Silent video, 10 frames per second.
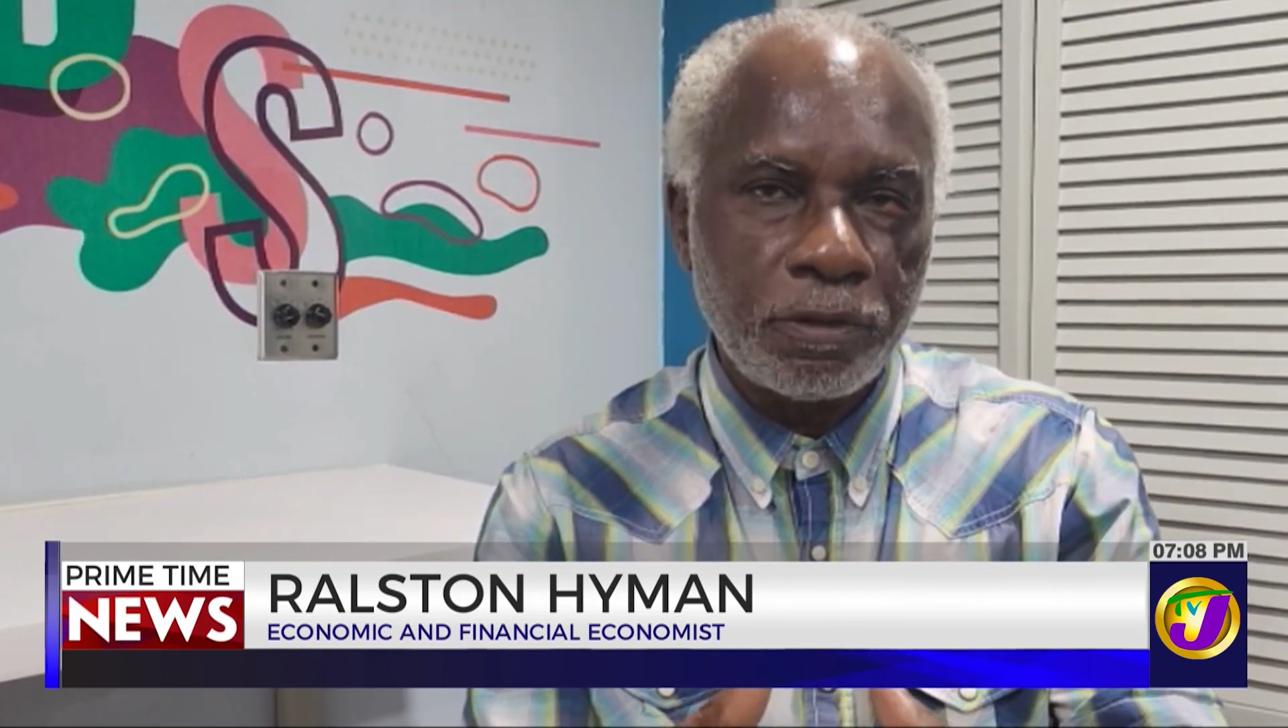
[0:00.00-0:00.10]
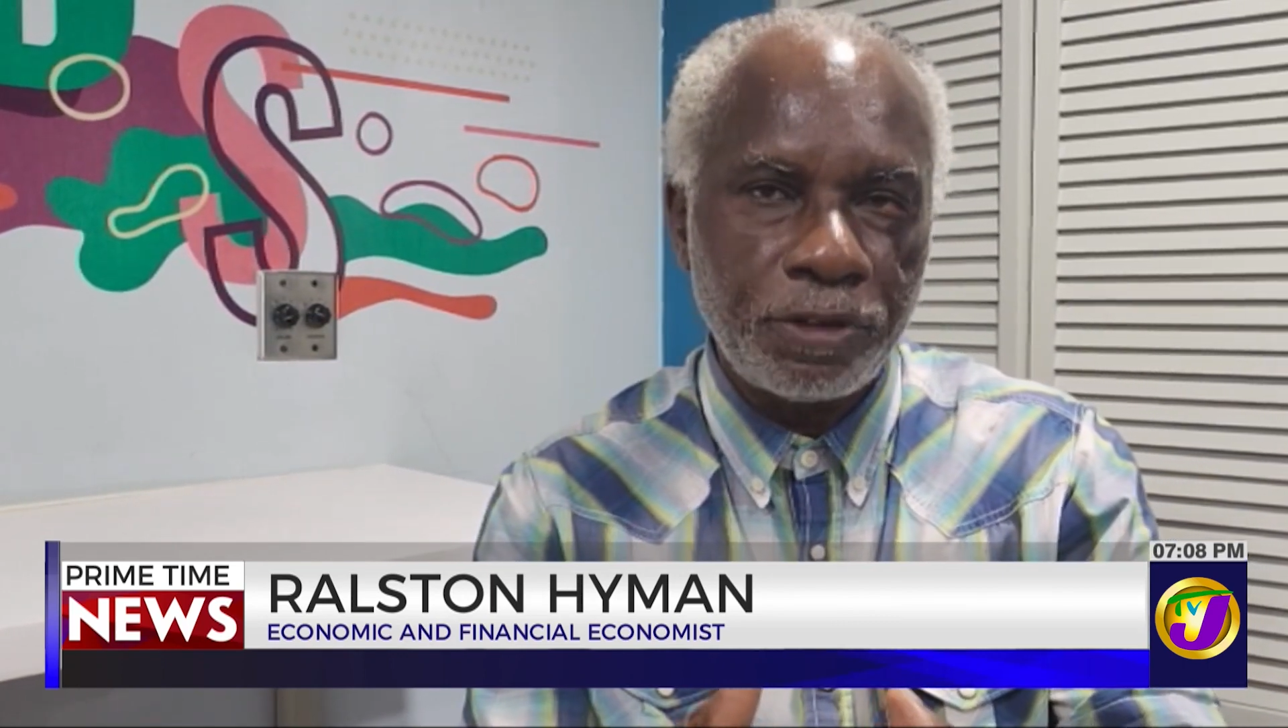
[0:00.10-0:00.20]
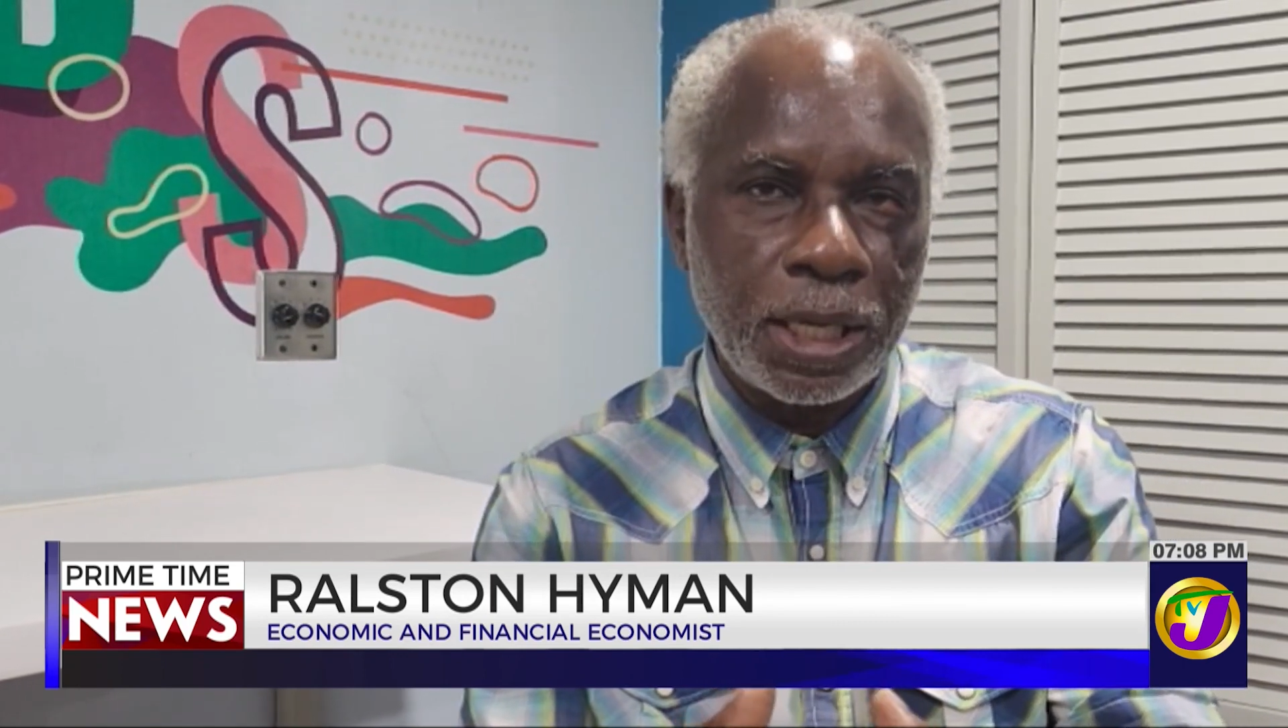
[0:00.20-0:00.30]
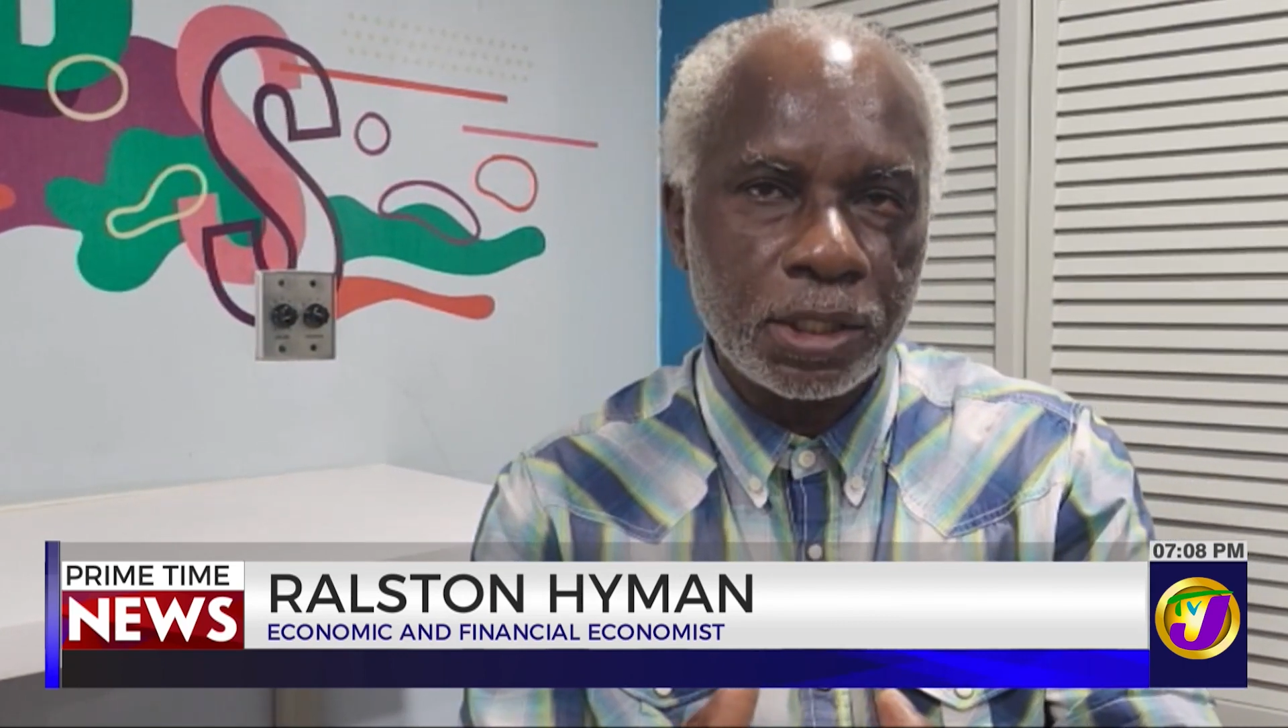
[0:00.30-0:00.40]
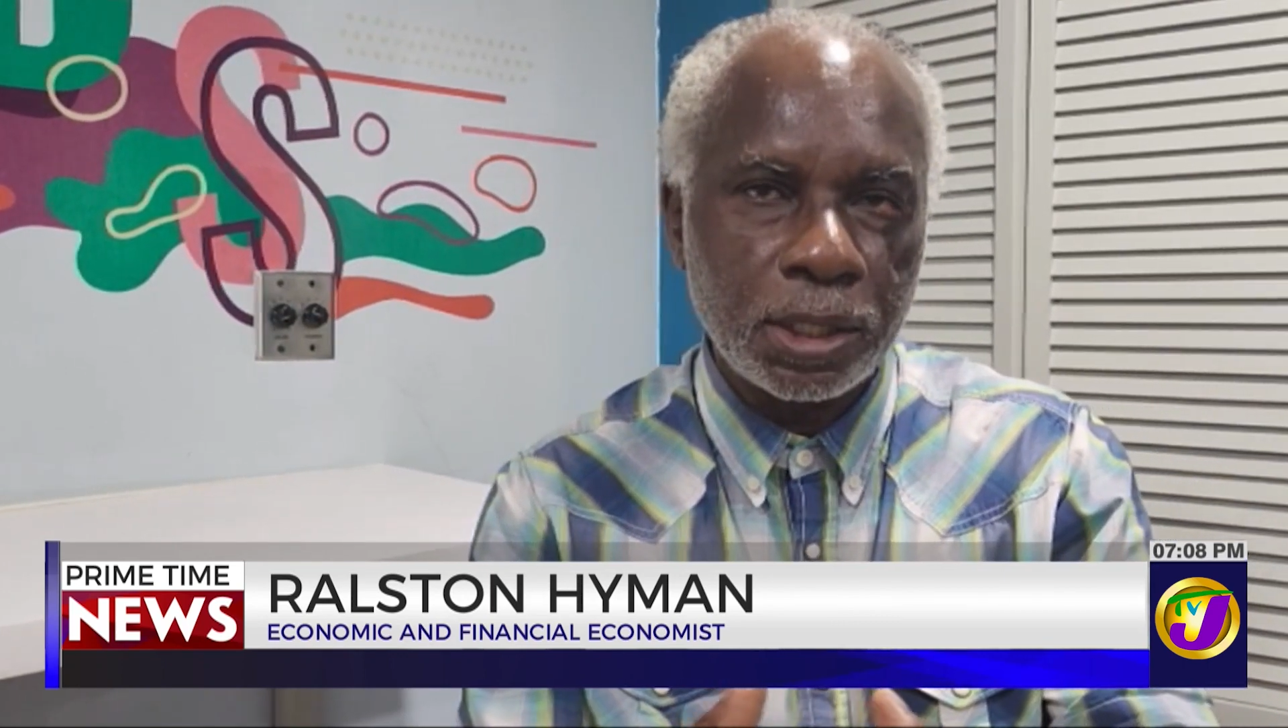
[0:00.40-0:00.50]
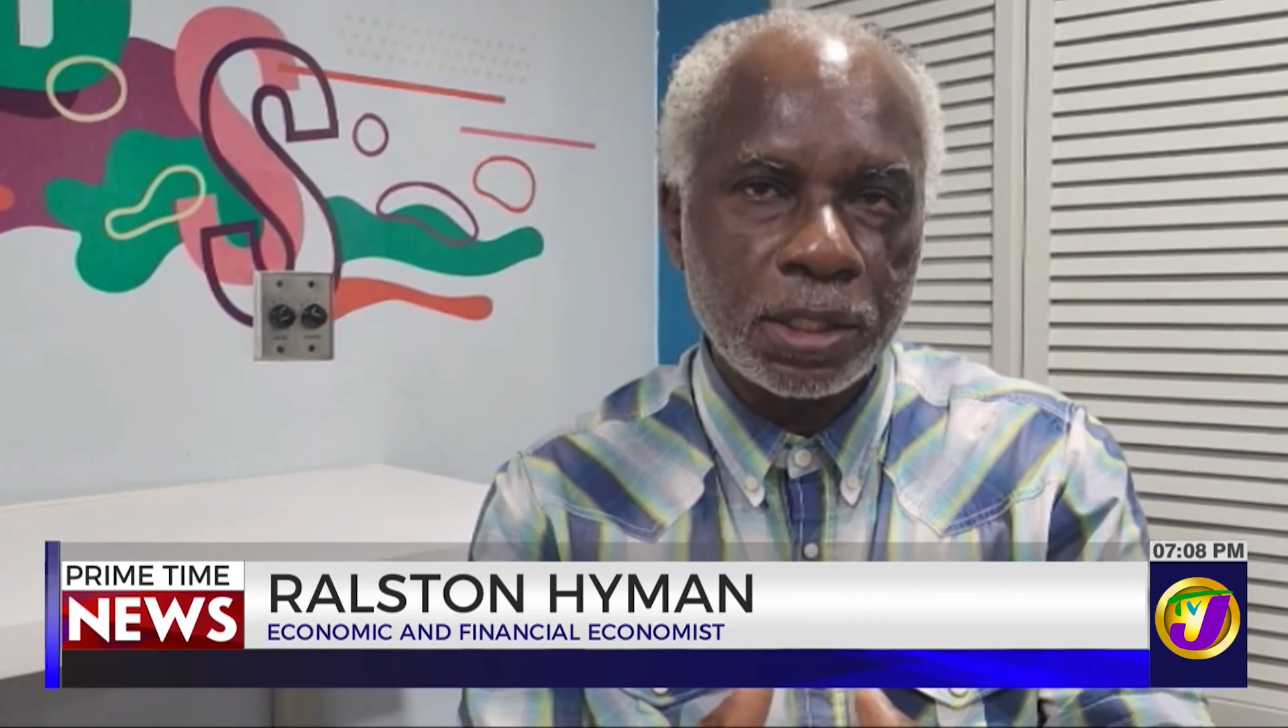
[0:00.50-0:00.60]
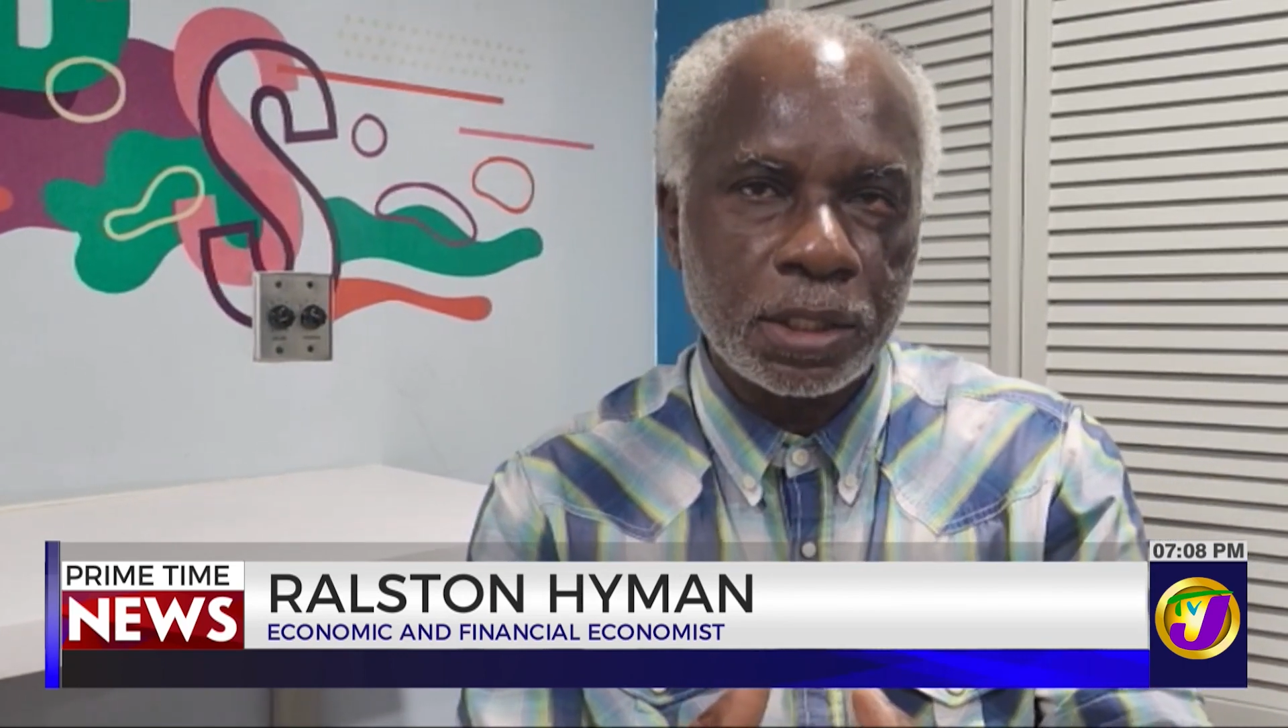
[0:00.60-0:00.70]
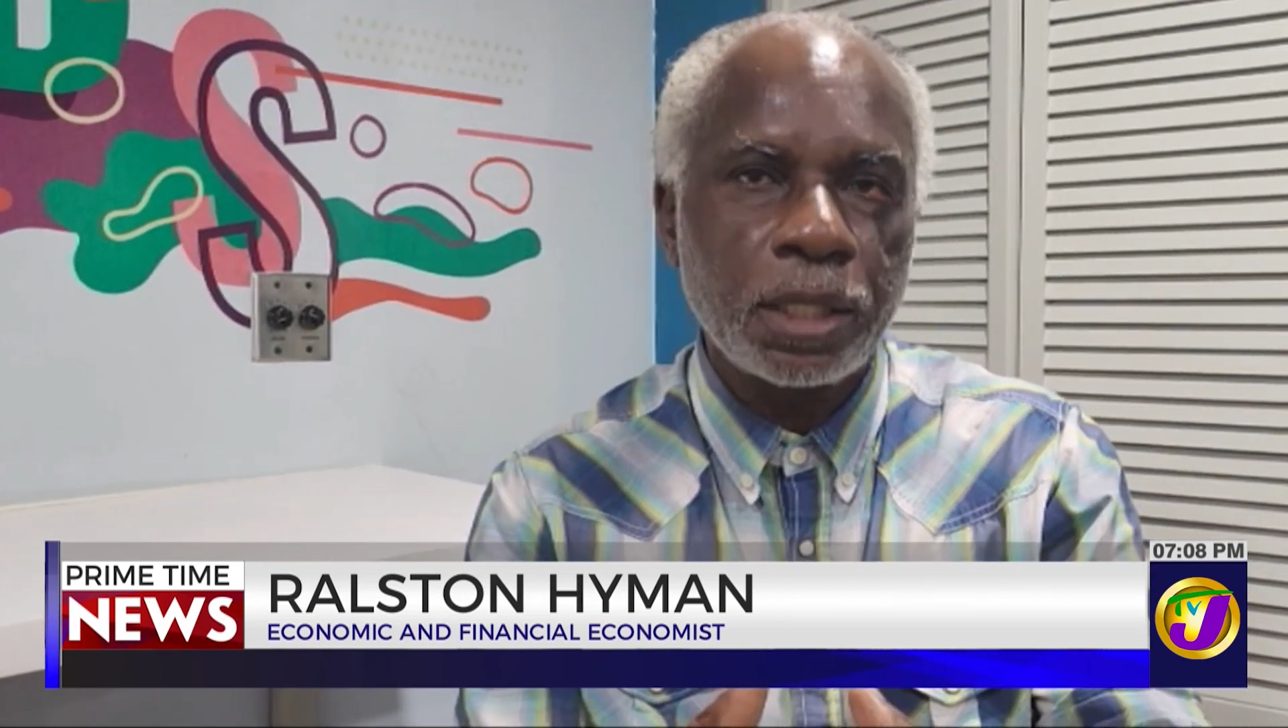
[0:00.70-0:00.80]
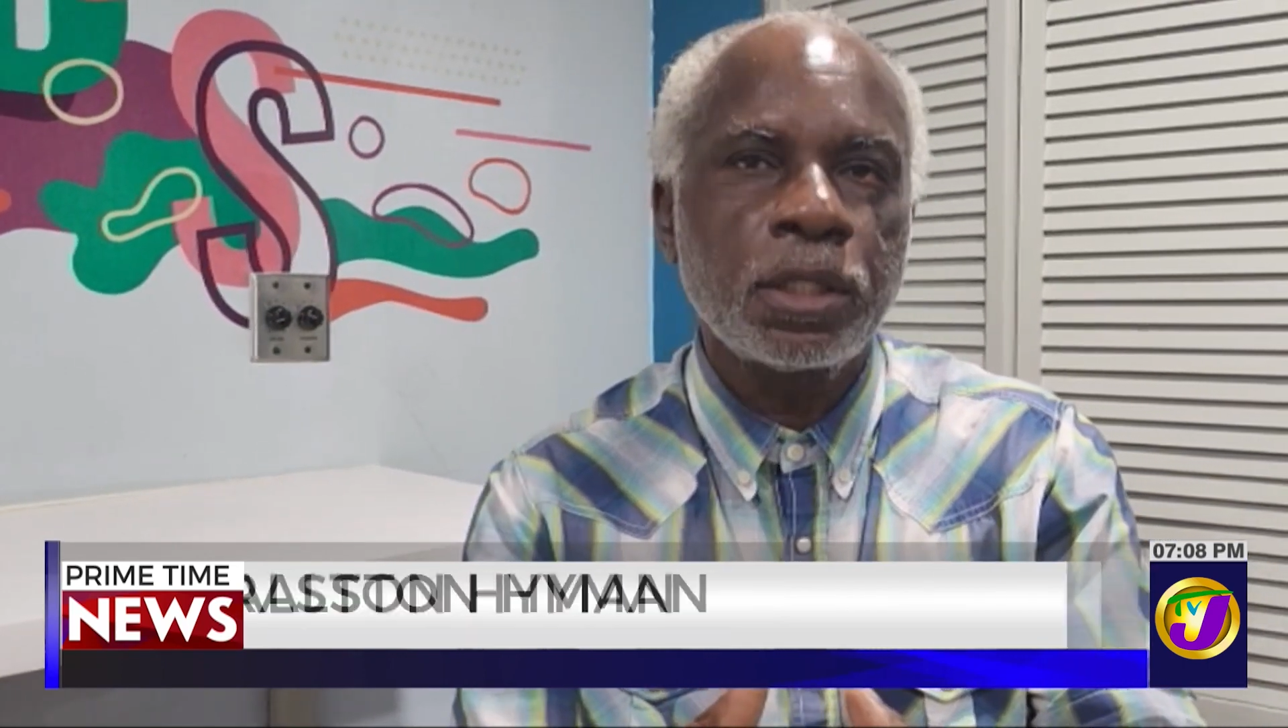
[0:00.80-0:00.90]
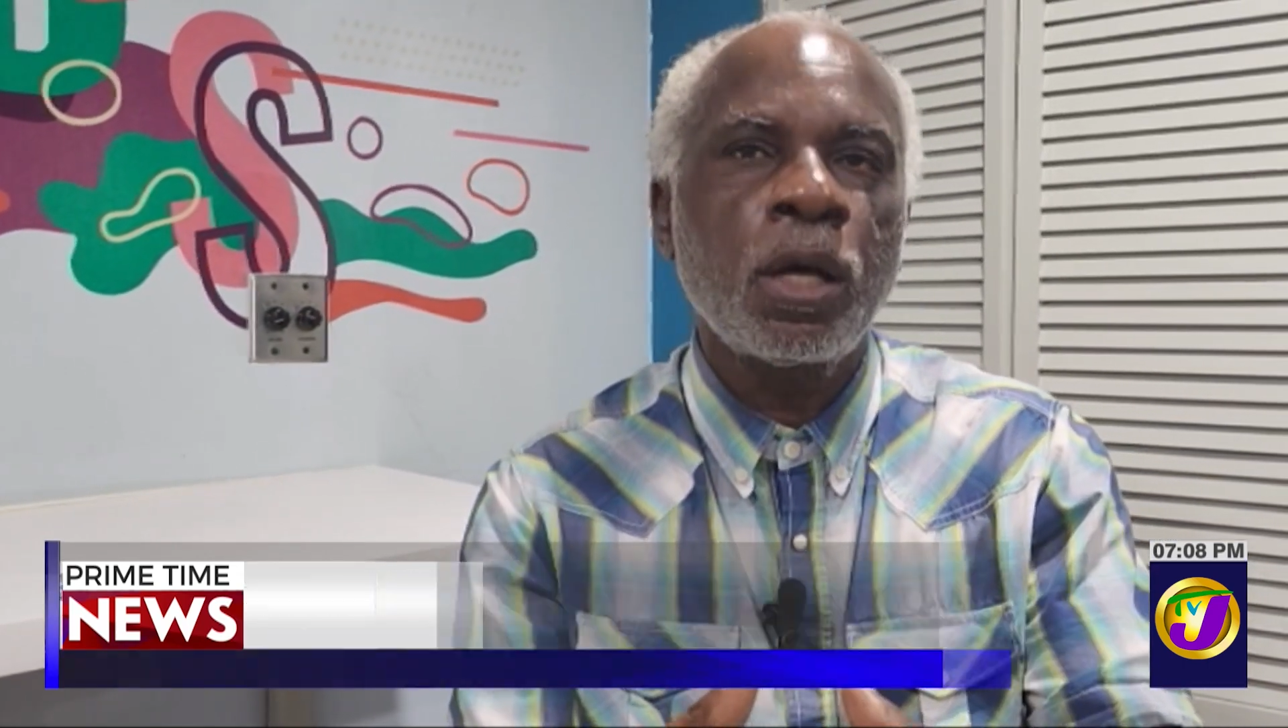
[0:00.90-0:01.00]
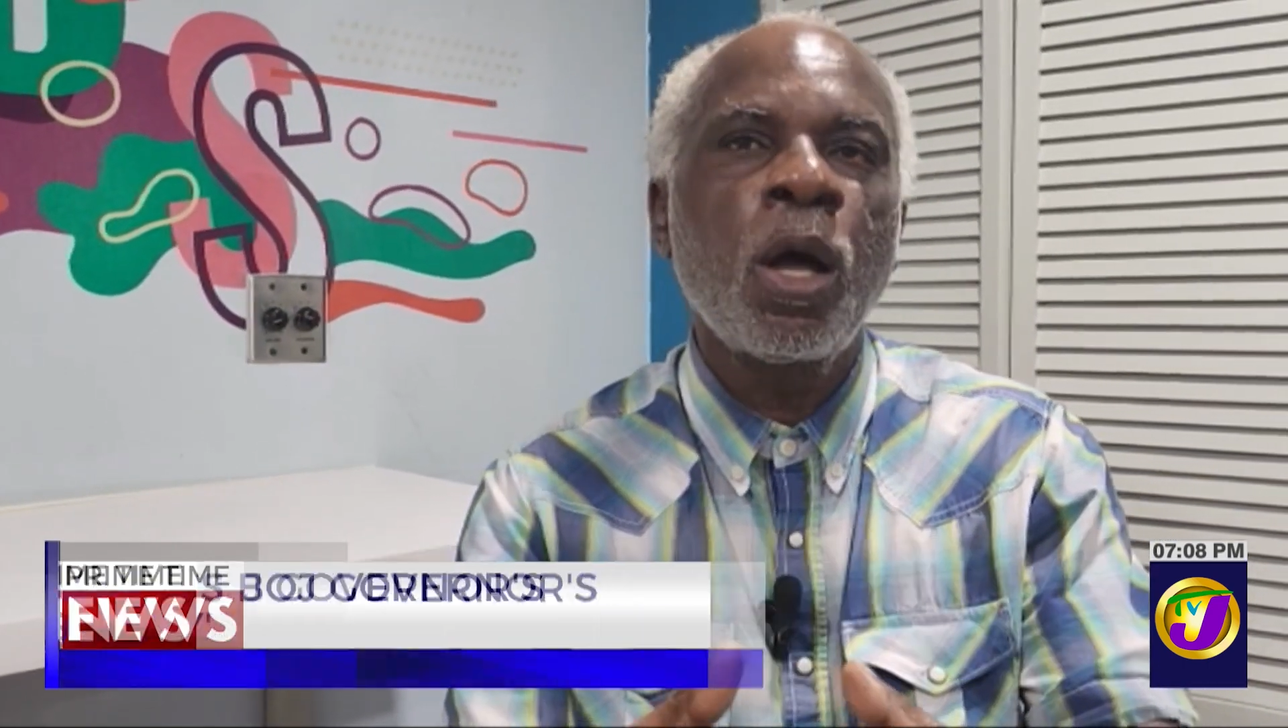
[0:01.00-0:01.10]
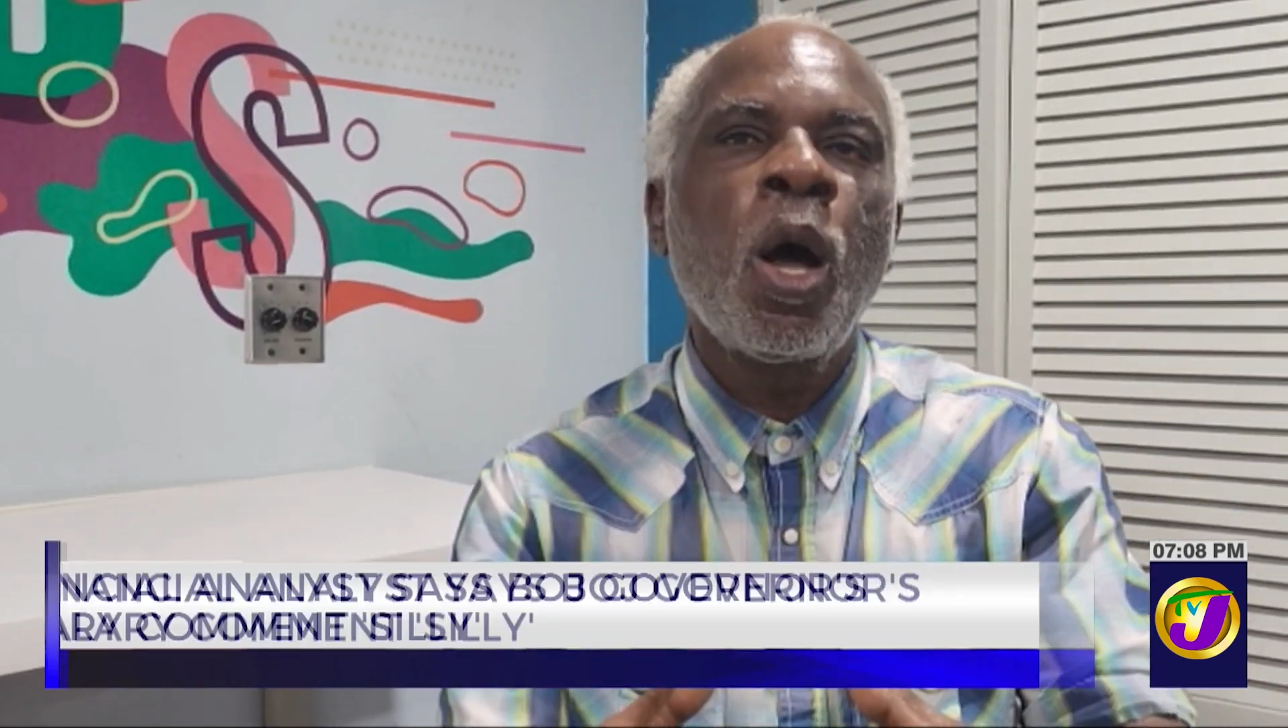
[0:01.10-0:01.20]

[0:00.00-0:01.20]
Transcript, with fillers: financial sector,